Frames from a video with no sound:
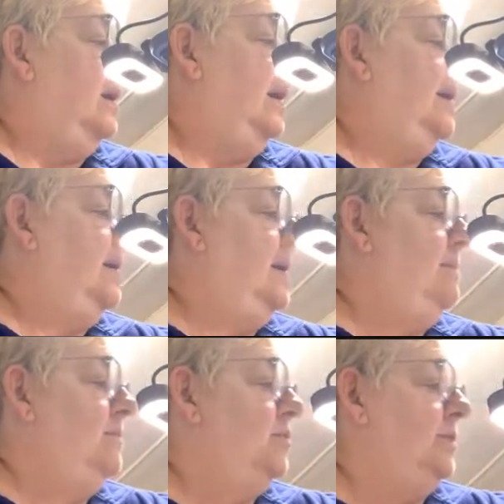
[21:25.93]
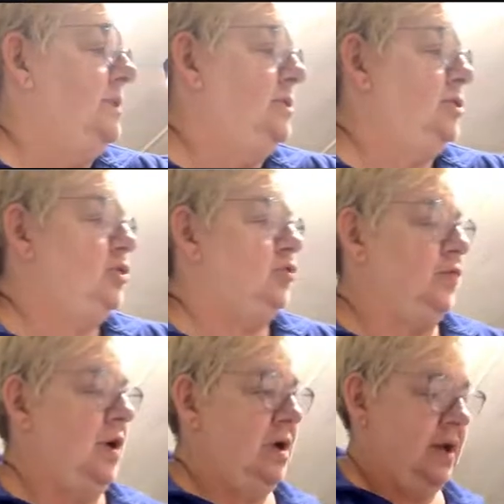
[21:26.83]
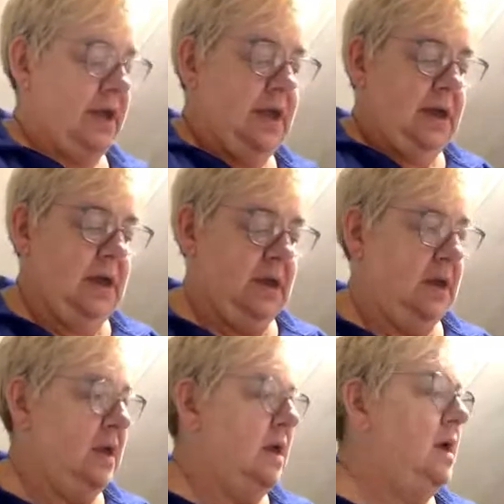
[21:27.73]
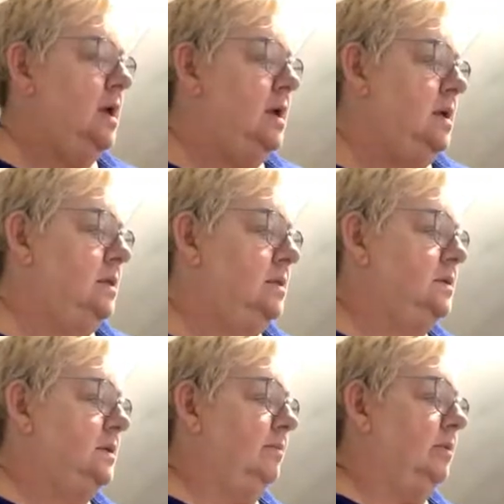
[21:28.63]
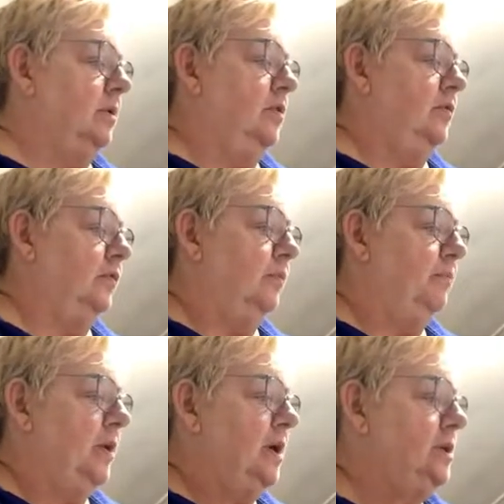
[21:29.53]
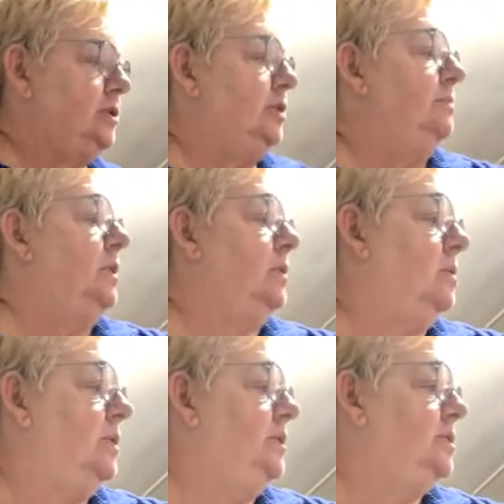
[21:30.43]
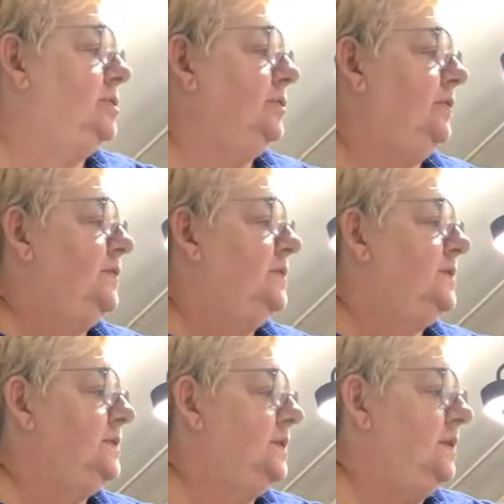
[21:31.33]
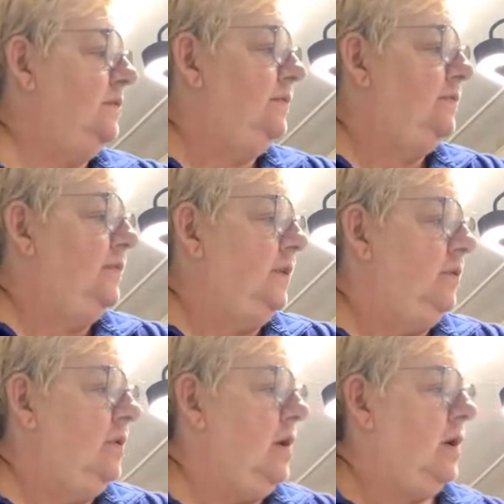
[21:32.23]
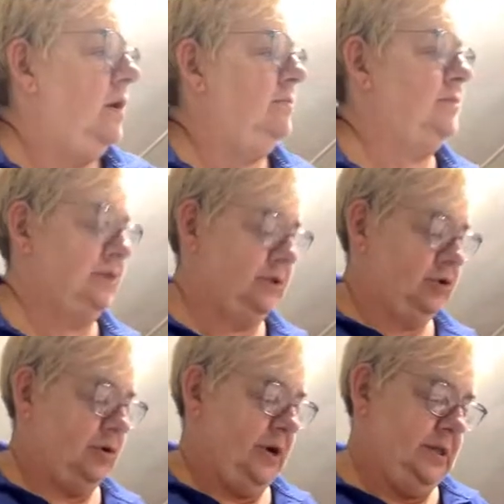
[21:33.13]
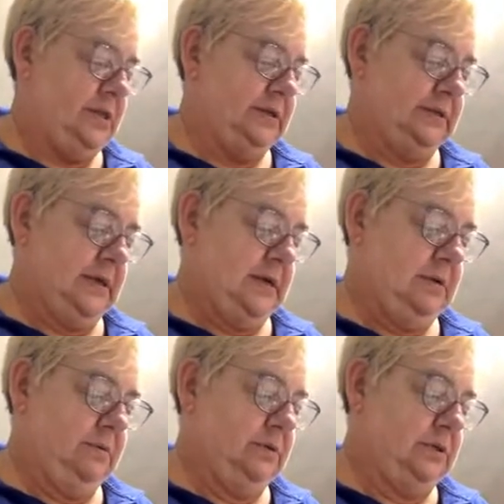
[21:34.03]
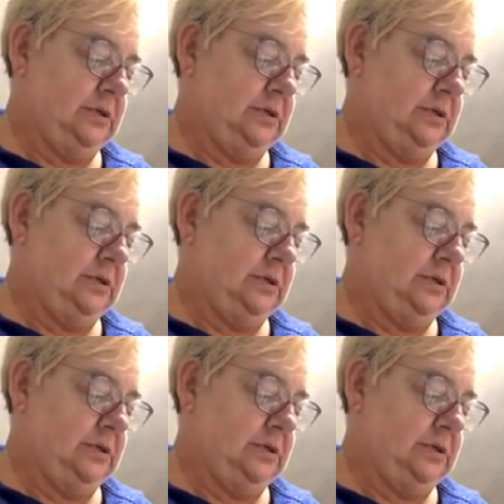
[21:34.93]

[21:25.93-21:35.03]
I'm going to try the double oval punch. I'm not quite sure if this is going to fit or not. I'm just trying this out.